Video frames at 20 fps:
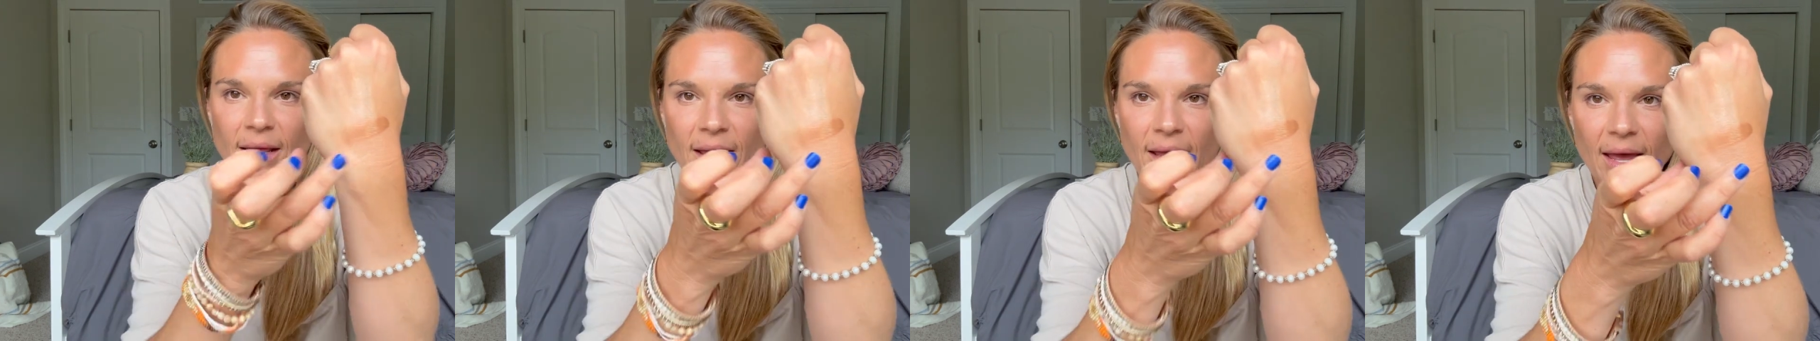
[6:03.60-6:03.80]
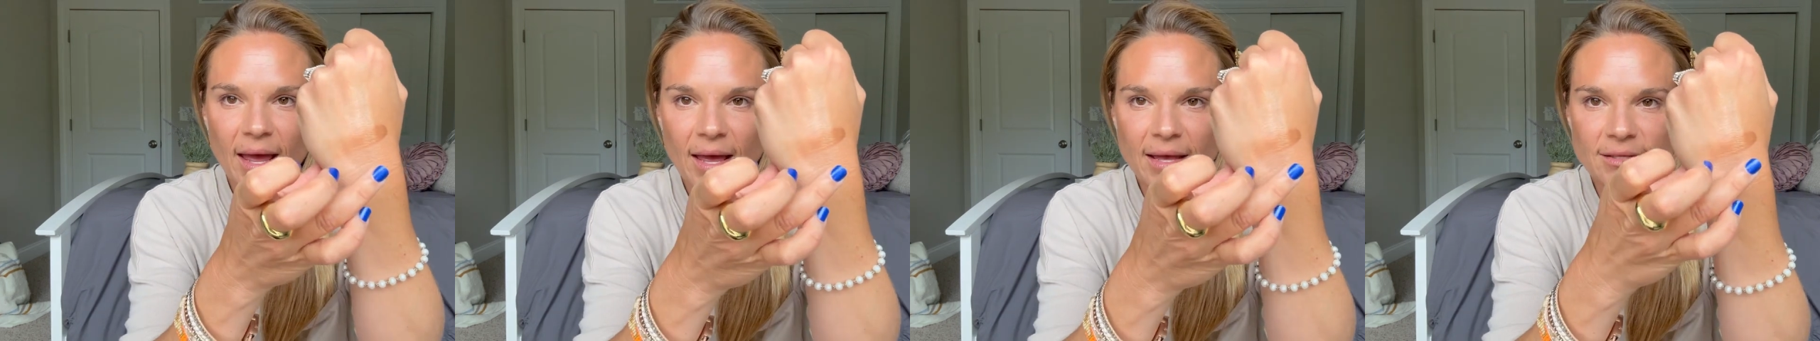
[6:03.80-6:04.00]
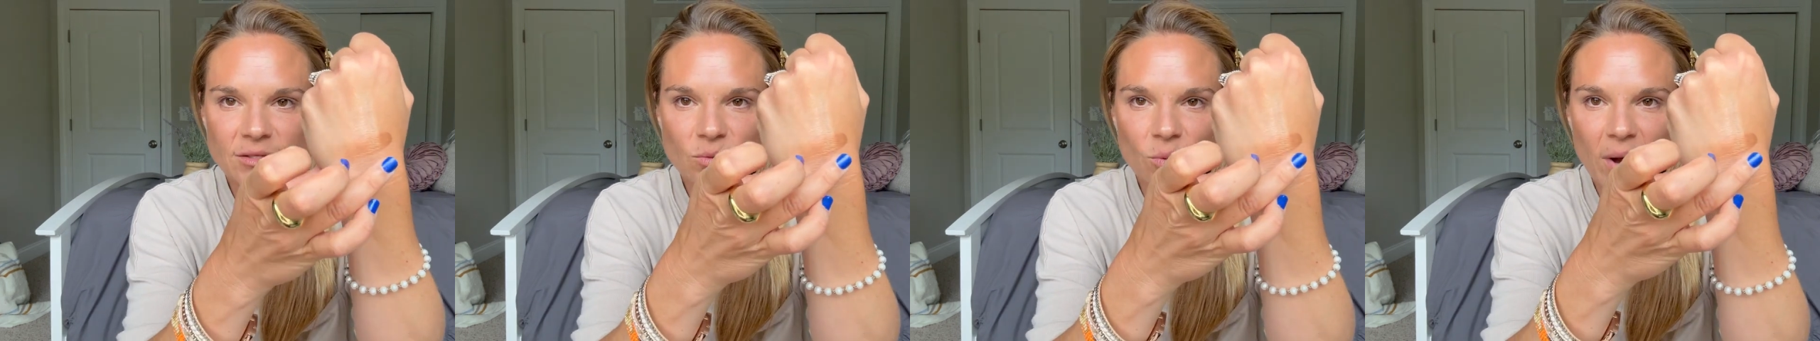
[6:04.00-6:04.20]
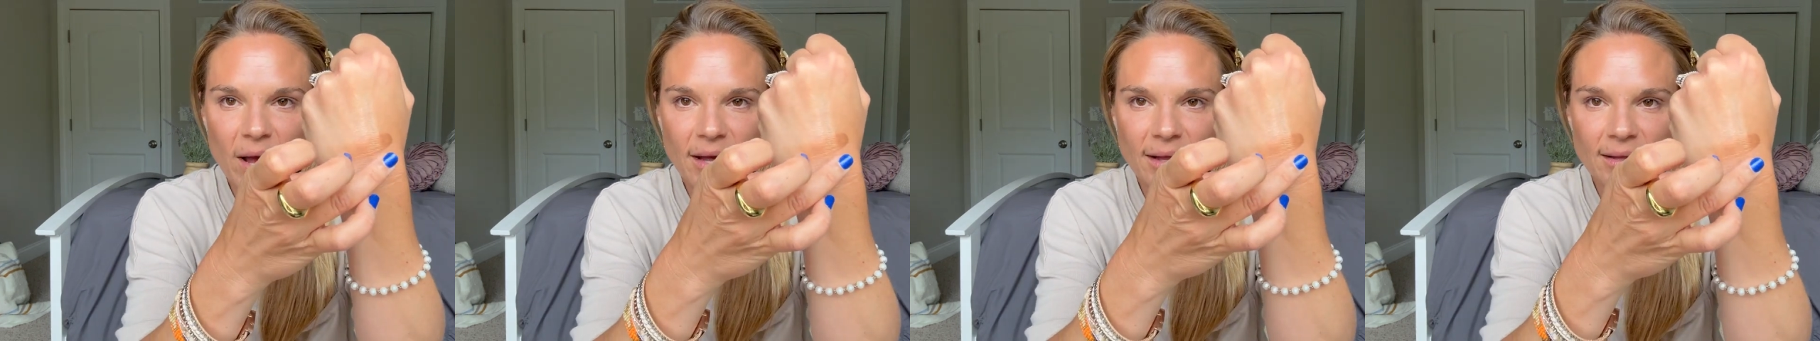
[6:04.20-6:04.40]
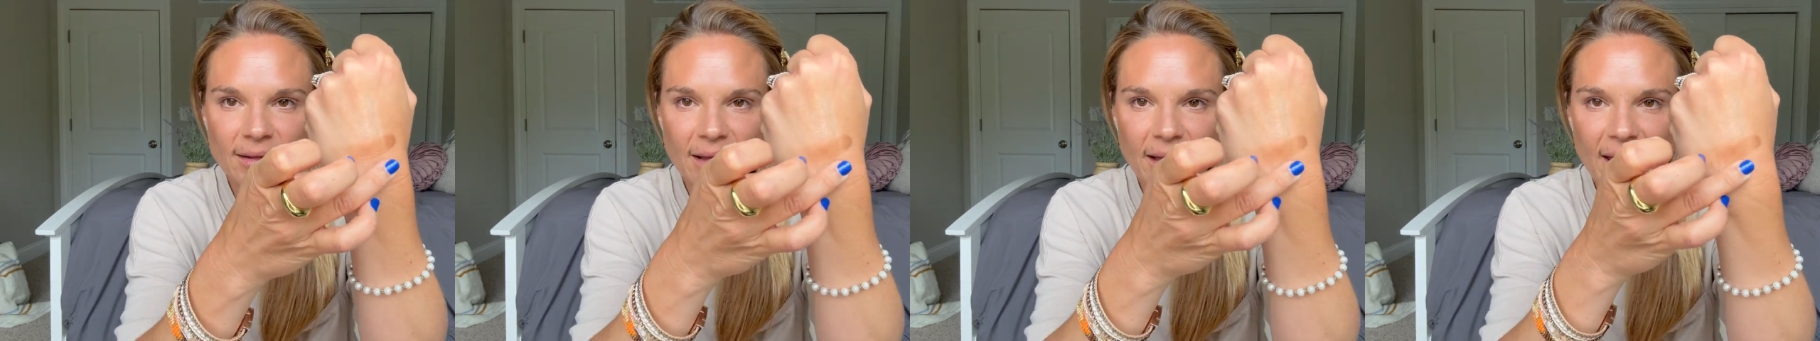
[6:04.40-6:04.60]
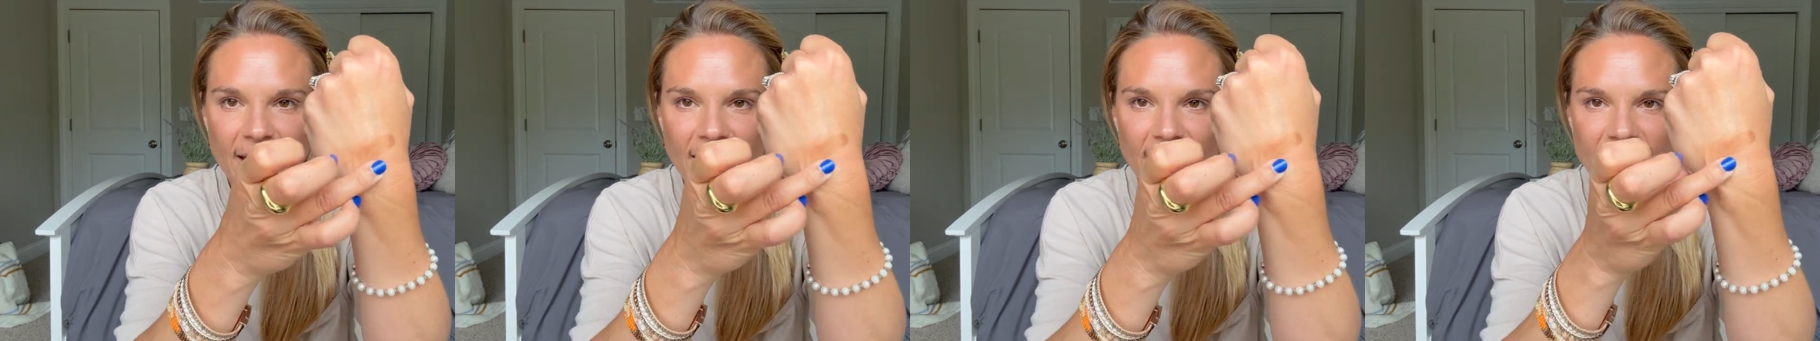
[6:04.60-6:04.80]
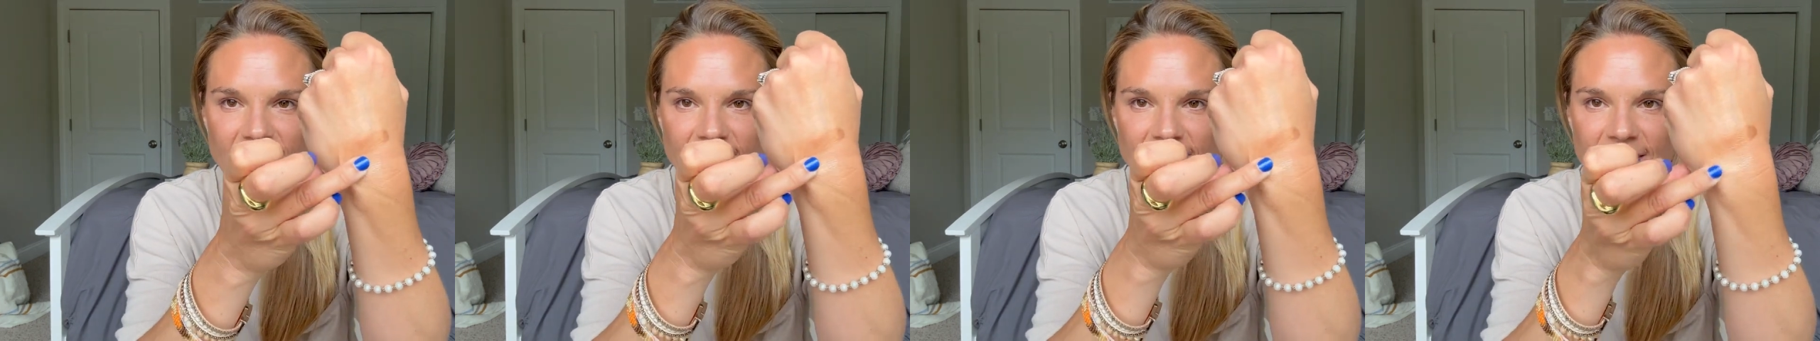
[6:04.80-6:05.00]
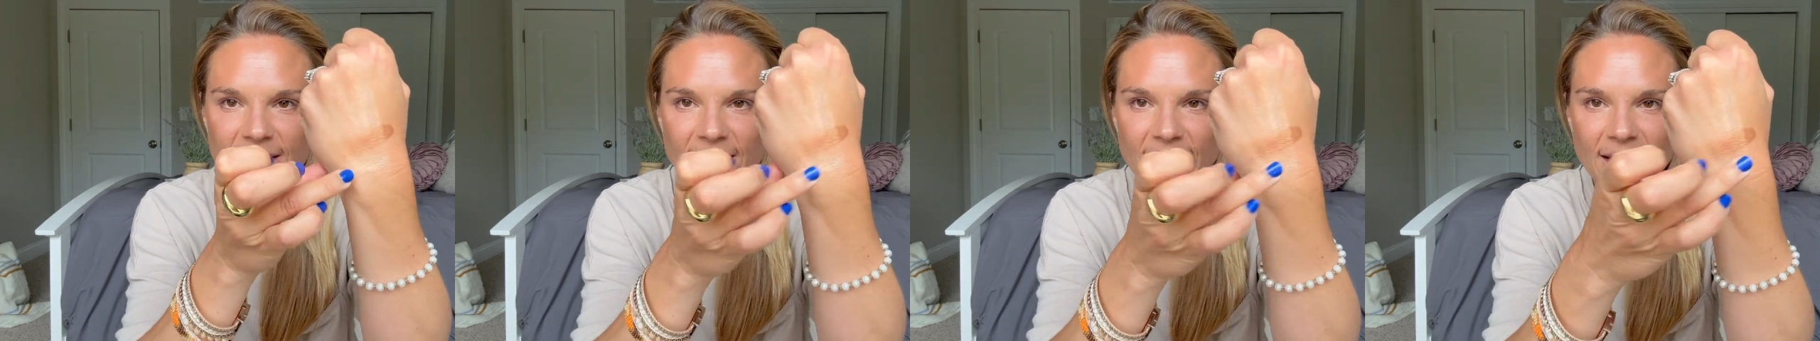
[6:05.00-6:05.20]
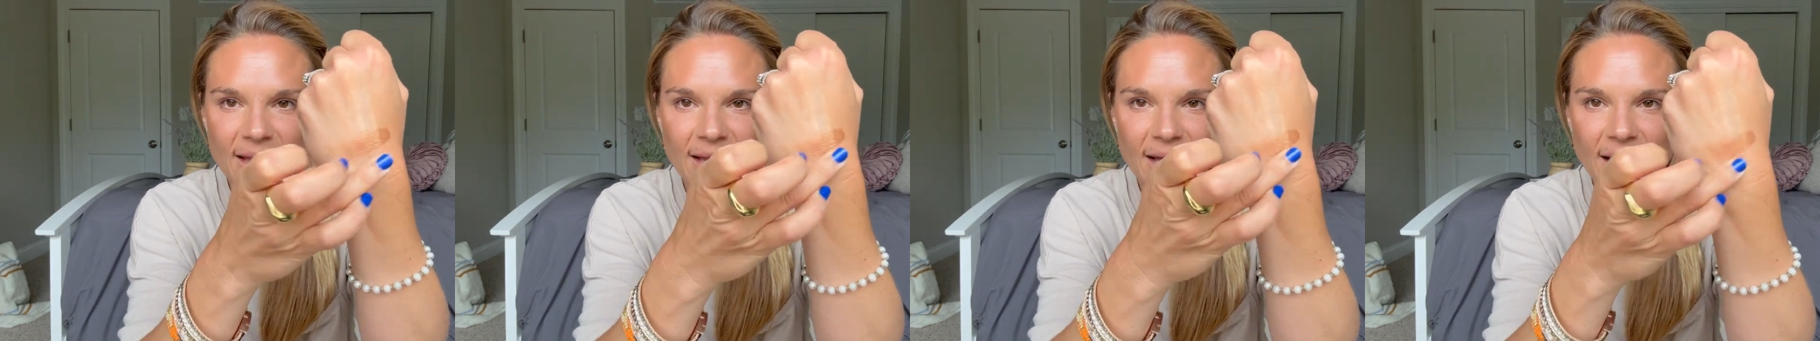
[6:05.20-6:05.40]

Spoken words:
as well as the